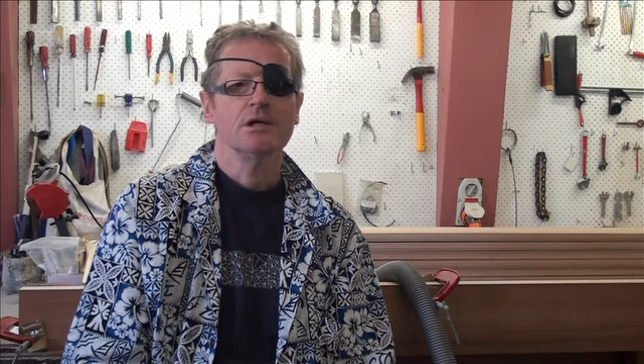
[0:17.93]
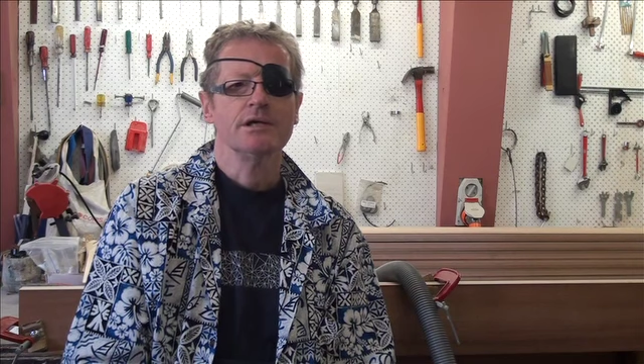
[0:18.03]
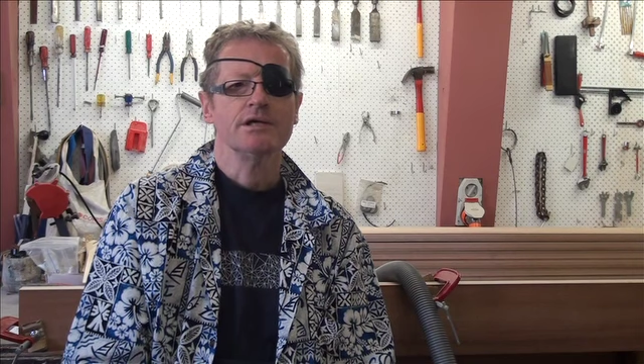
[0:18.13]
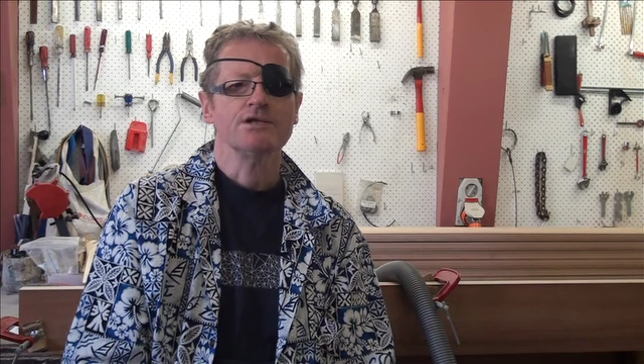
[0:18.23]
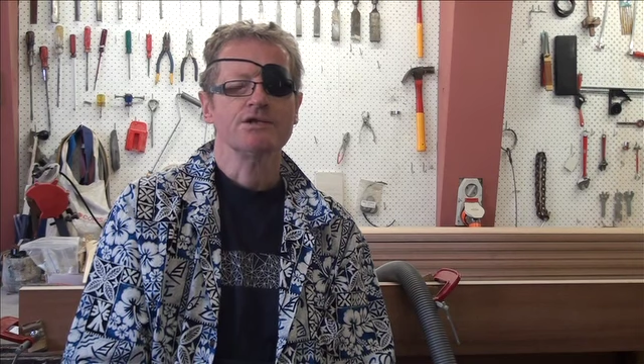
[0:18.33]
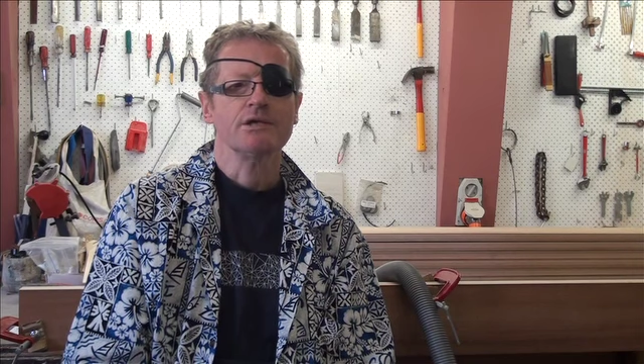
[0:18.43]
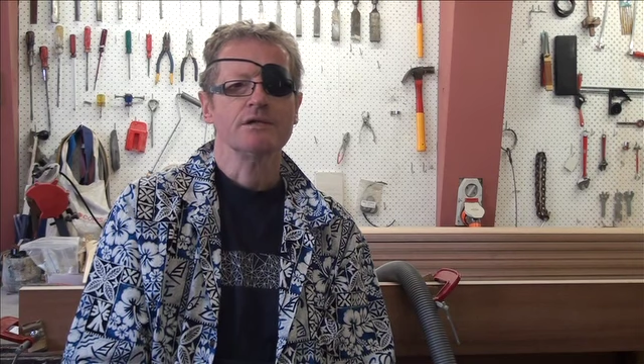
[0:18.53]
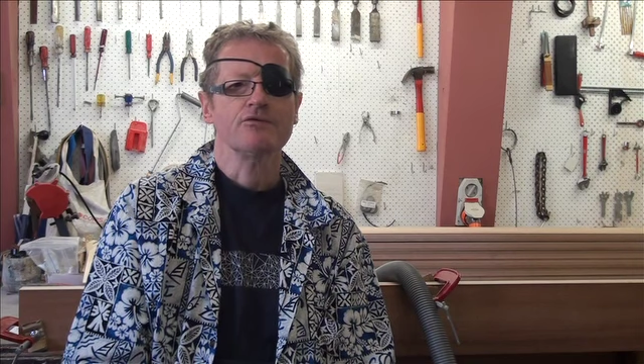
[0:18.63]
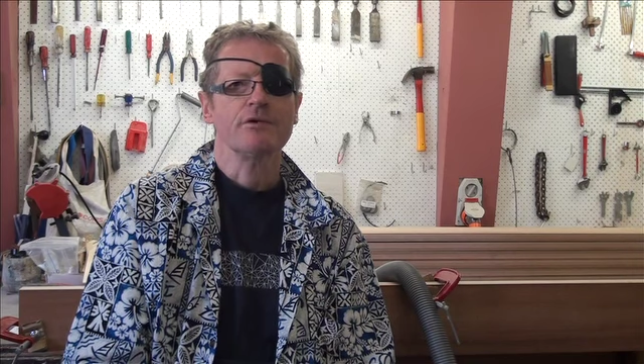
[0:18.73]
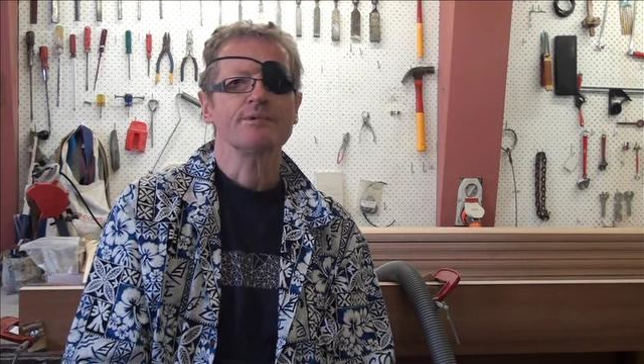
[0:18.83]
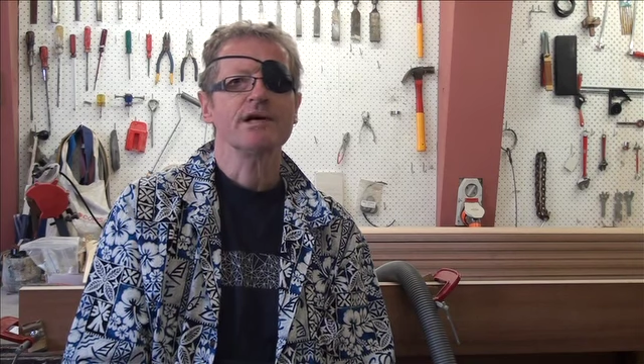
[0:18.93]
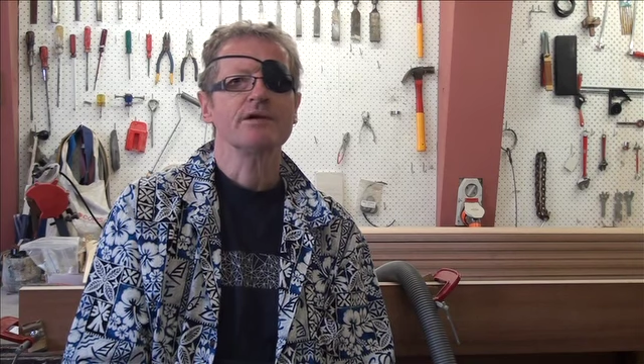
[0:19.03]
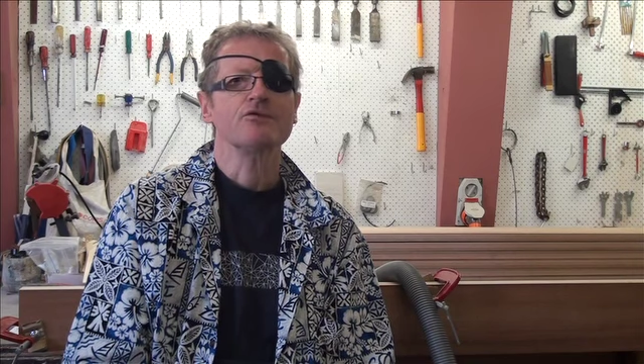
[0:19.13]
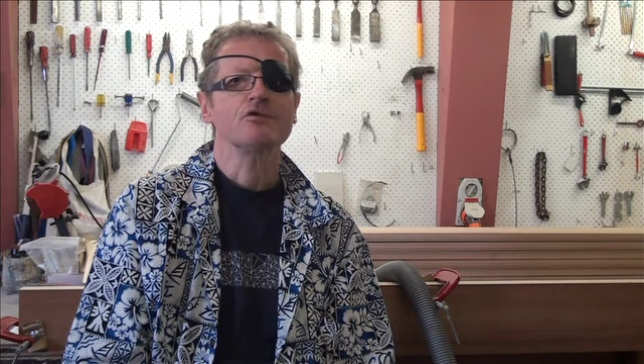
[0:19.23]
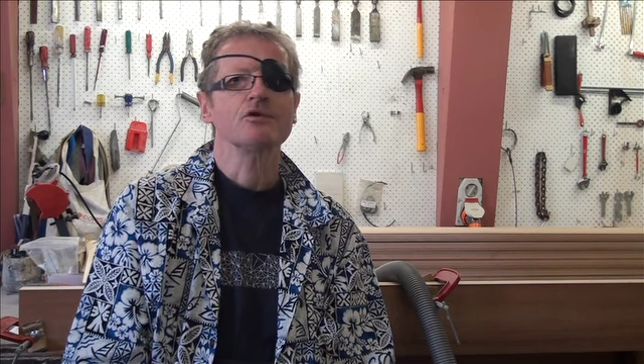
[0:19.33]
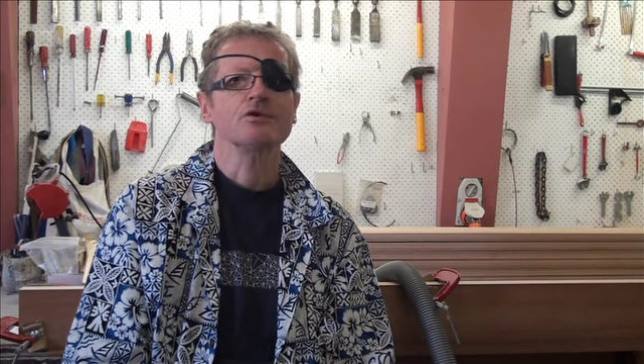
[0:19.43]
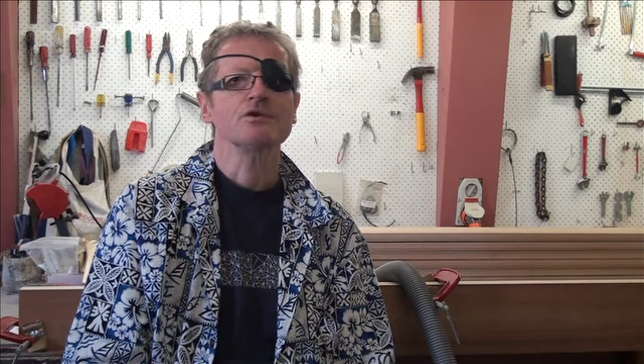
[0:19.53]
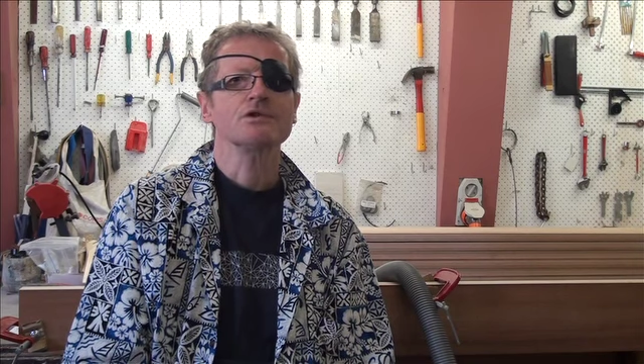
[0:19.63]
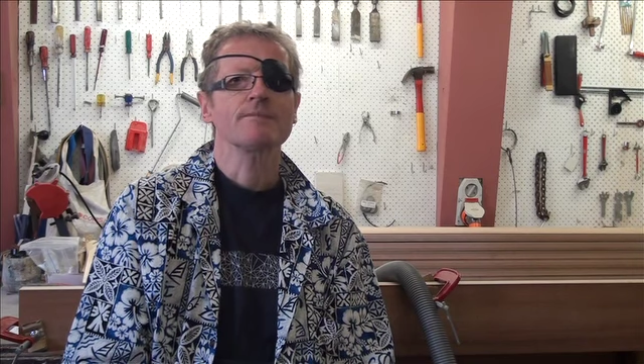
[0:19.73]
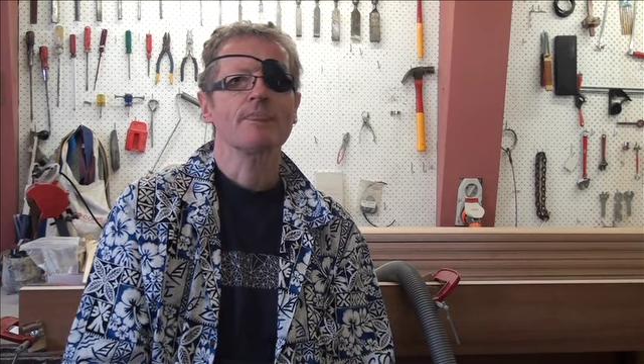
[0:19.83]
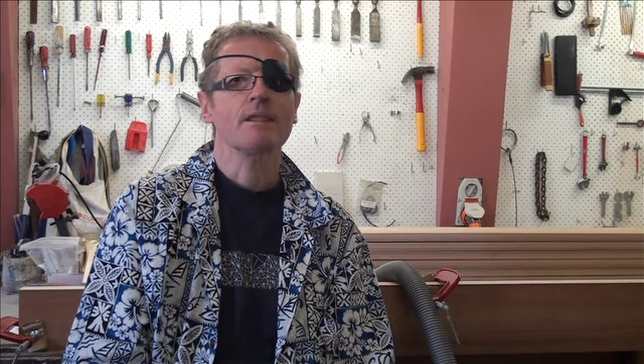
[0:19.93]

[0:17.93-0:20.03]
is the riptide drawers.